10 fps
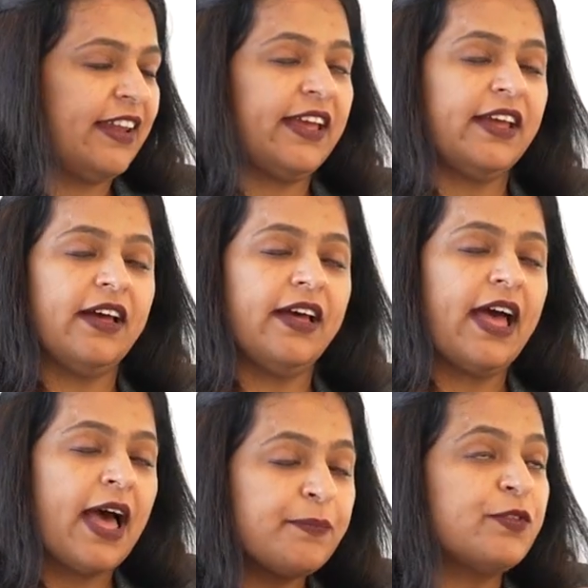and I
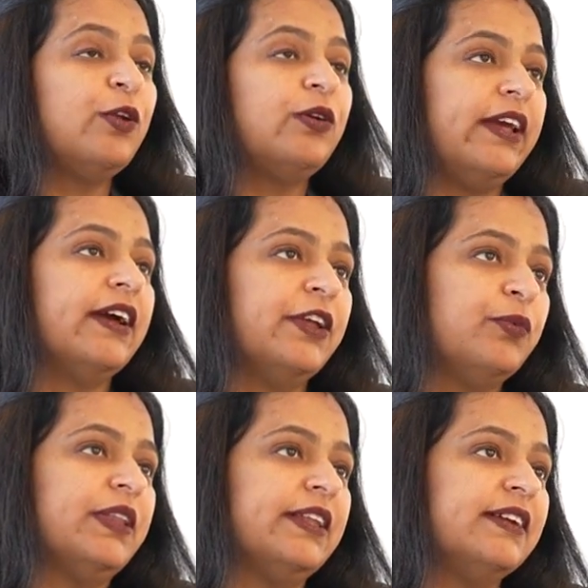absolutely agree
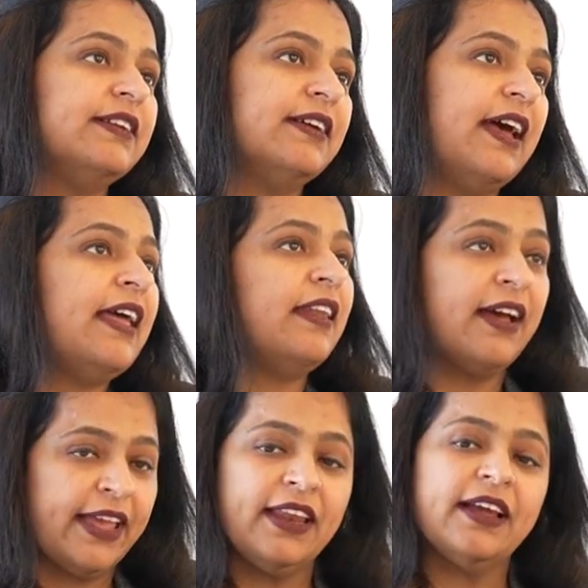with it. And
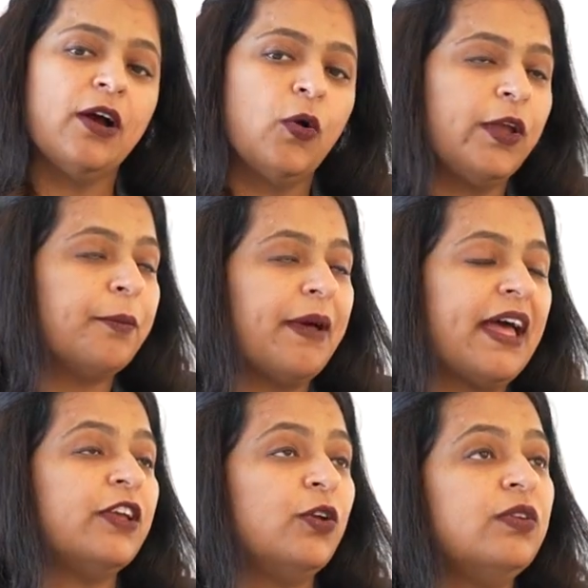again, going
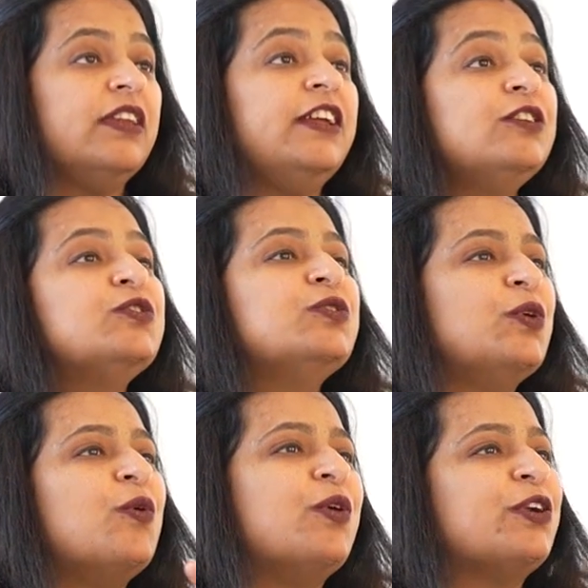back, you need to
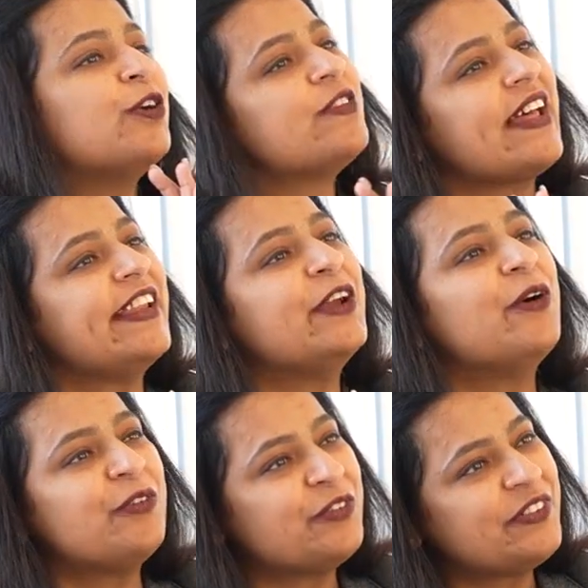know what you're signing
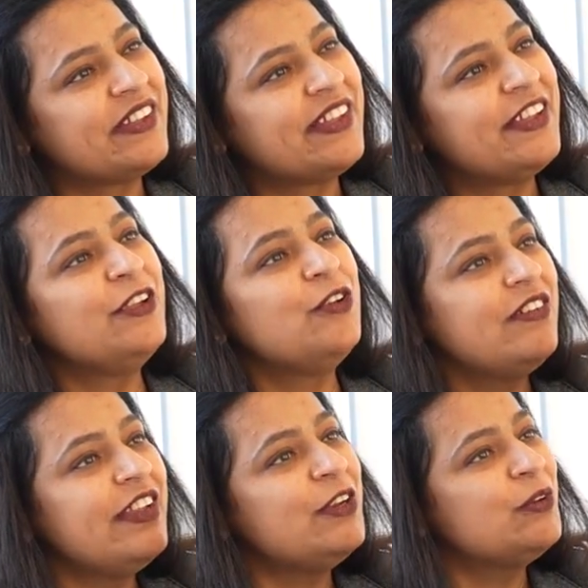on. You
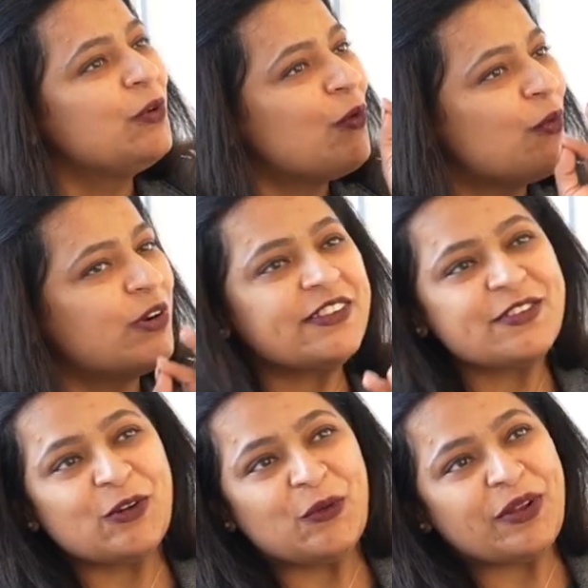need to know what
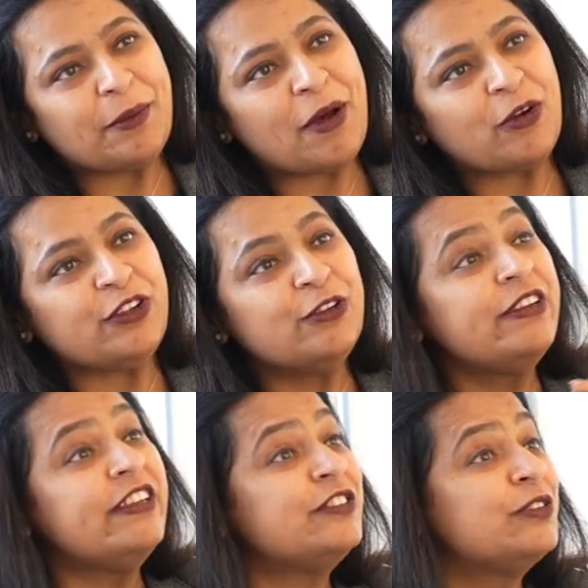is your loan about.
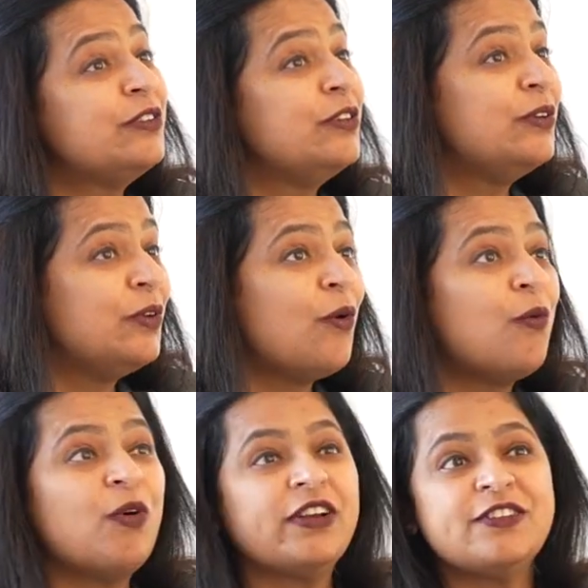Should know
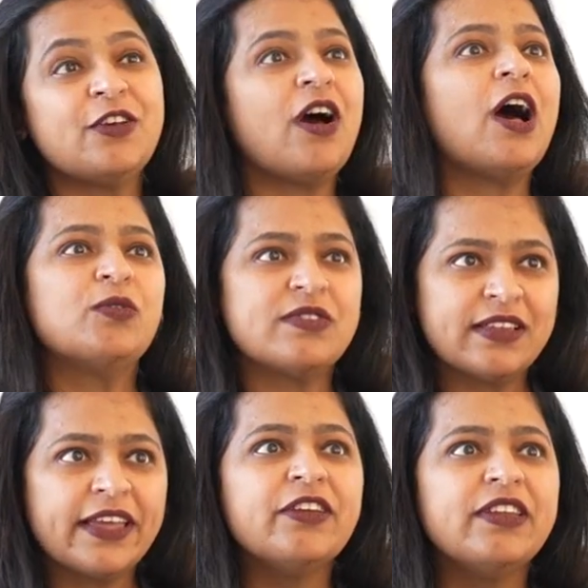what is your house,
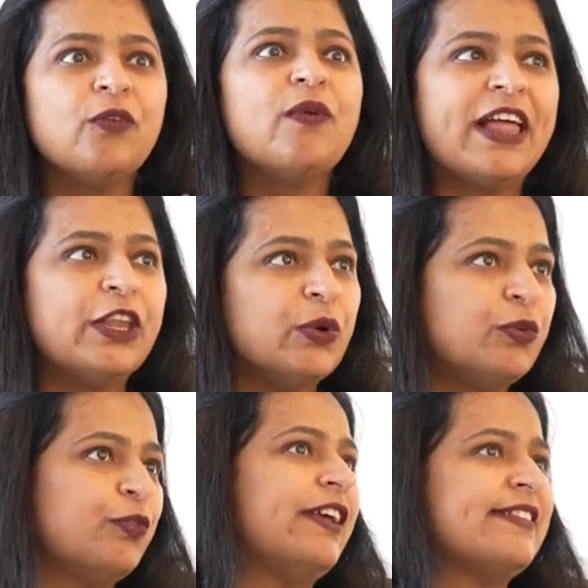like value,
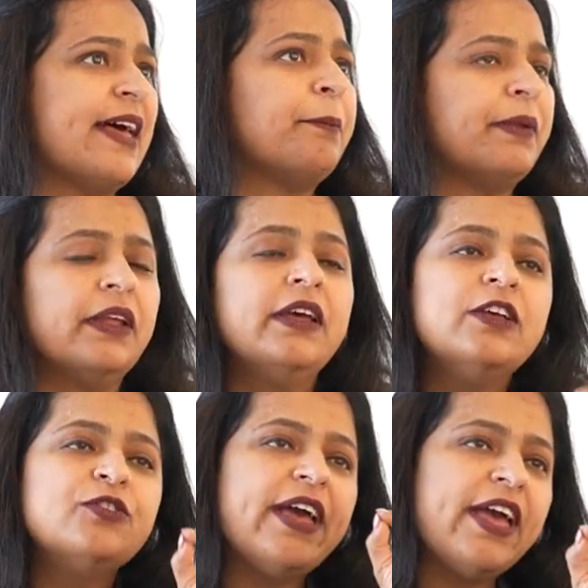for example.
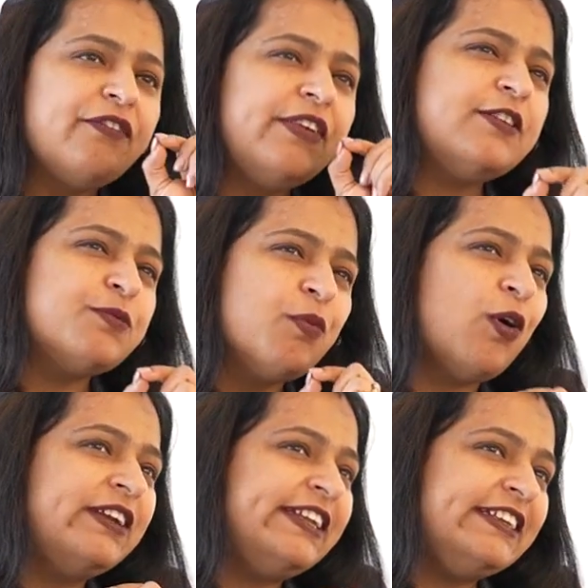So every
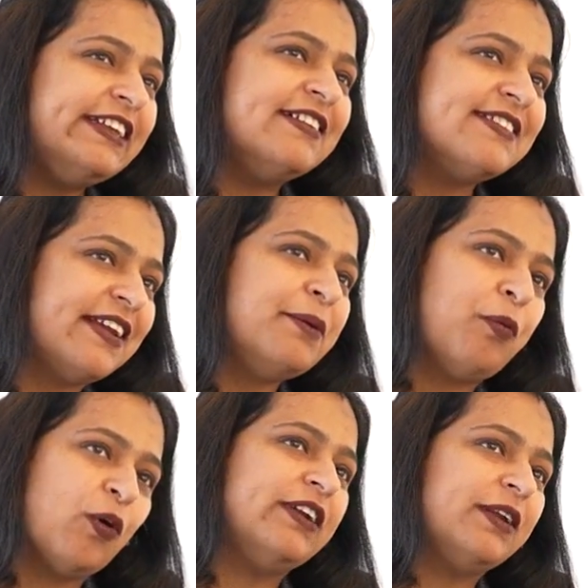small details are
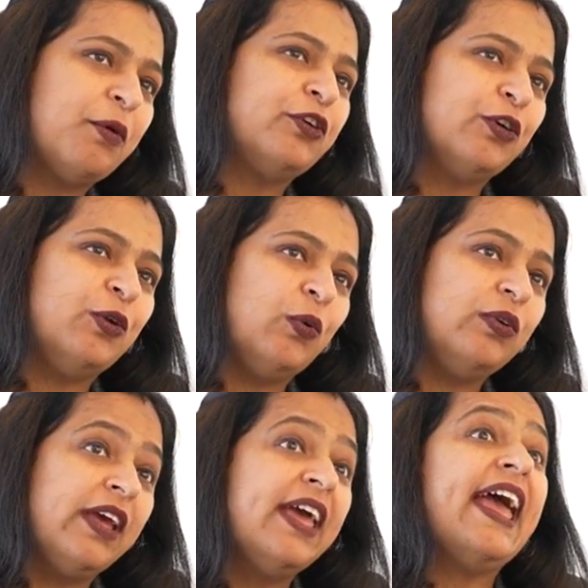important about your
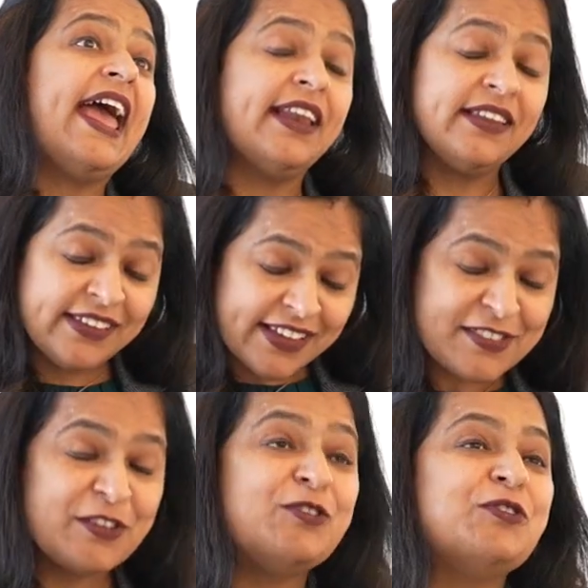loan, and
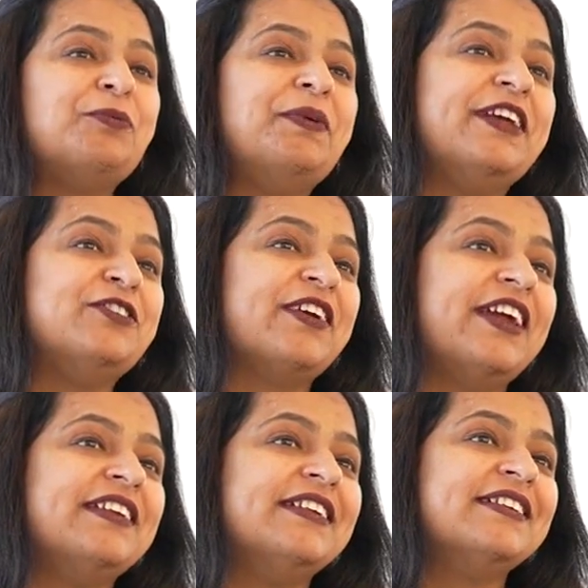yes, you should be
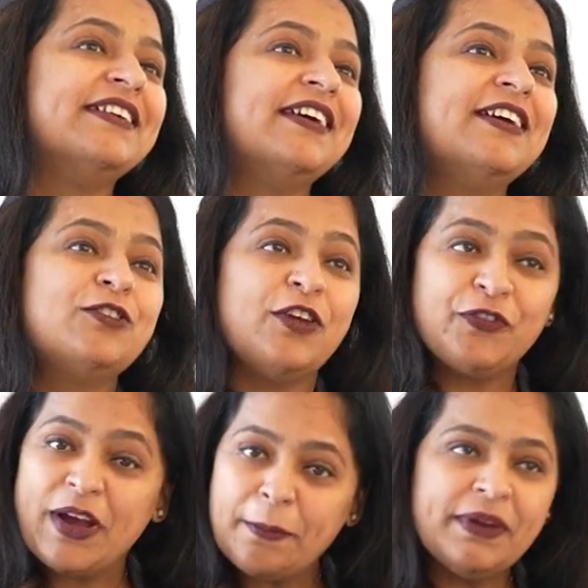educated. So
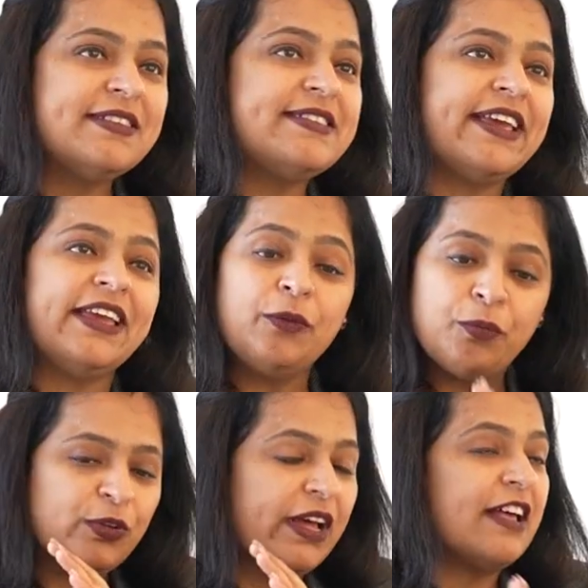if couple is taking,
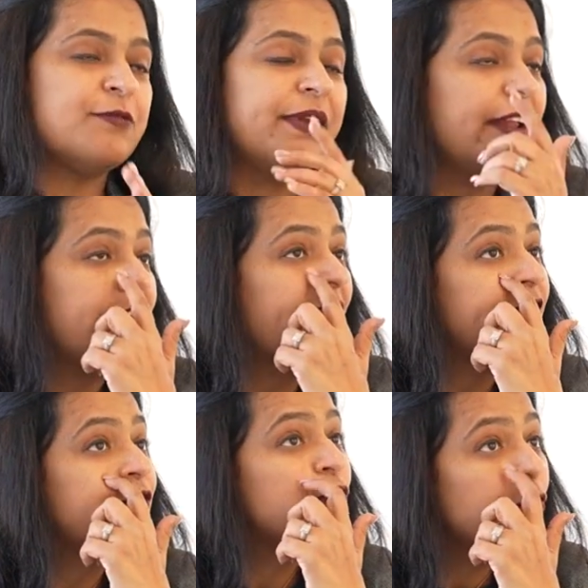both husband and
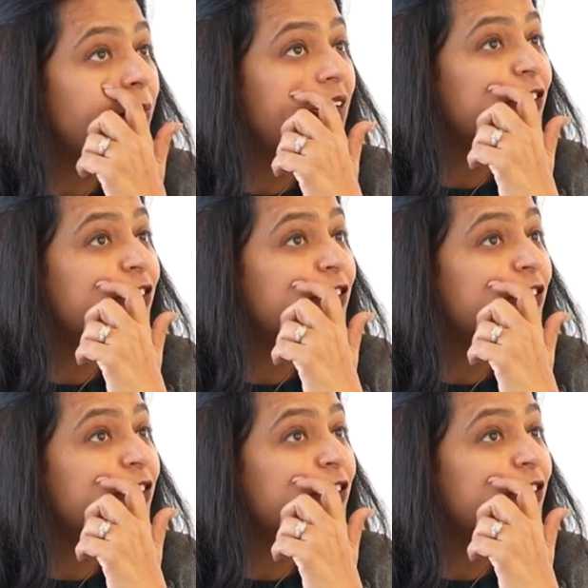wife should be